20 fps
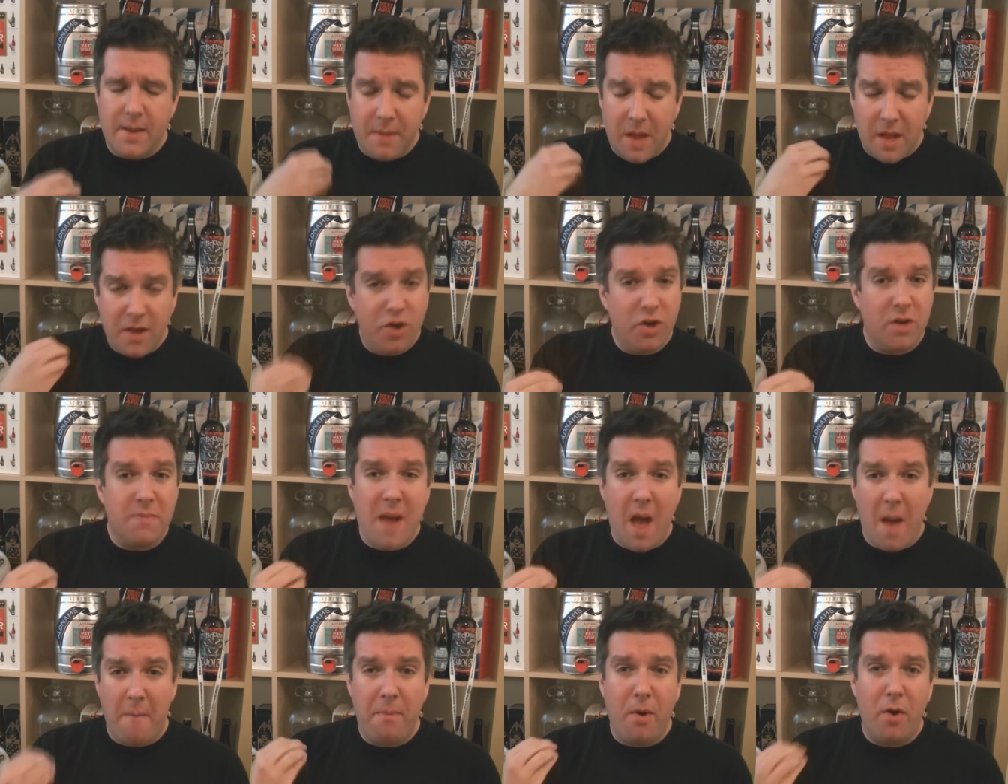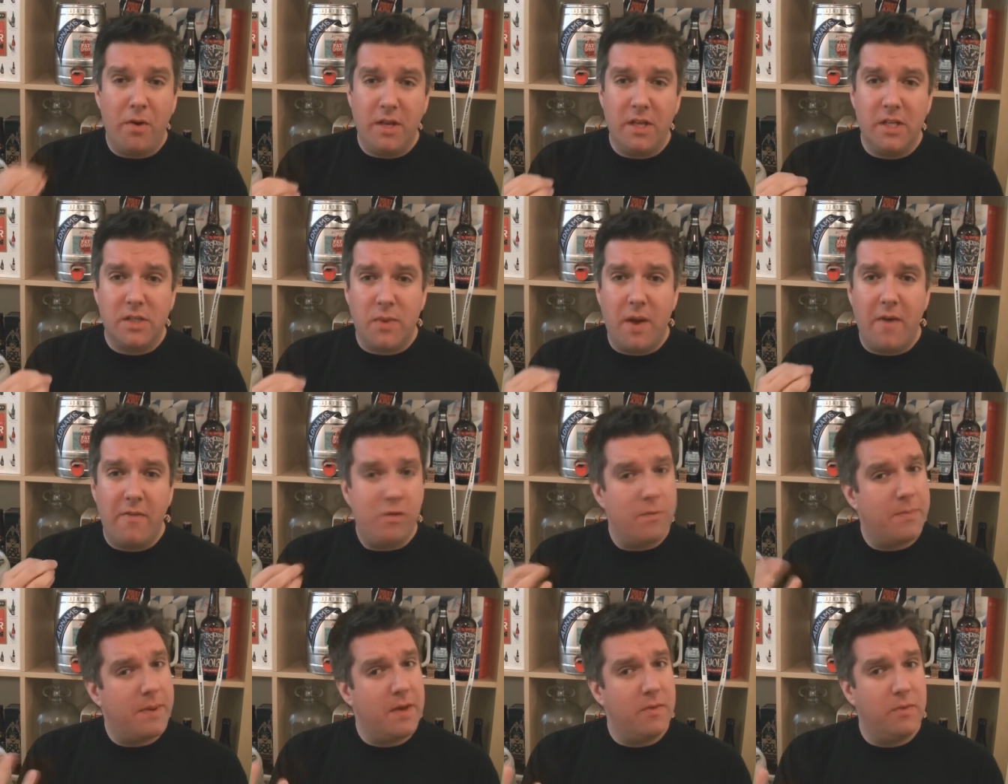A good amount of body as well
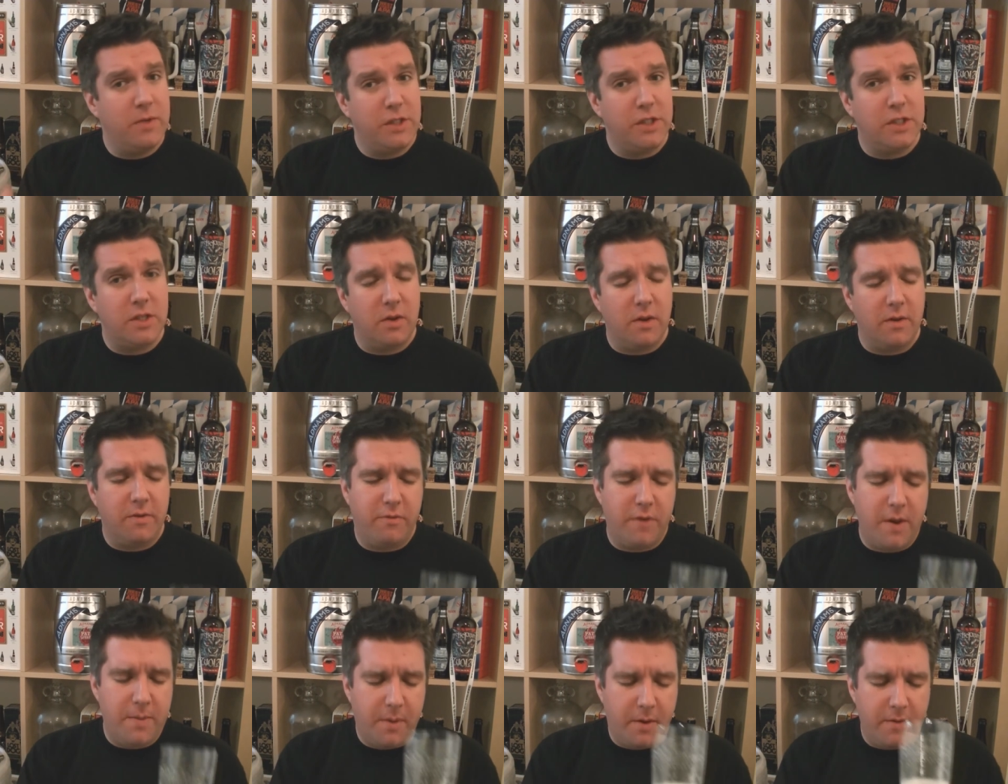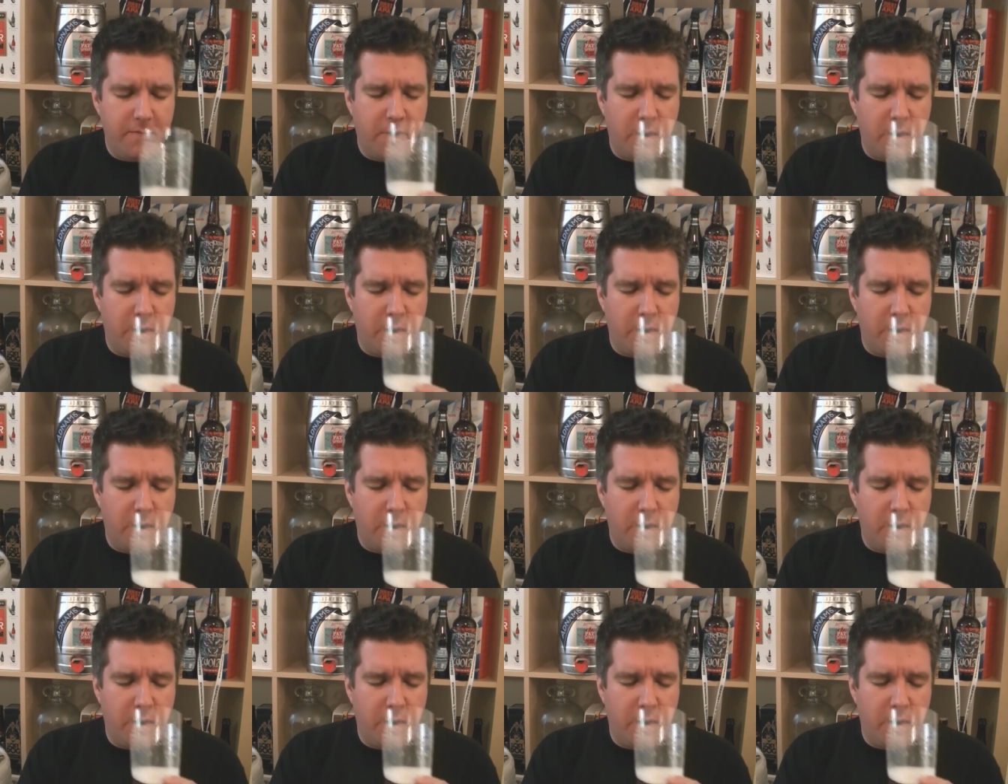for a beer which is only 3.4%,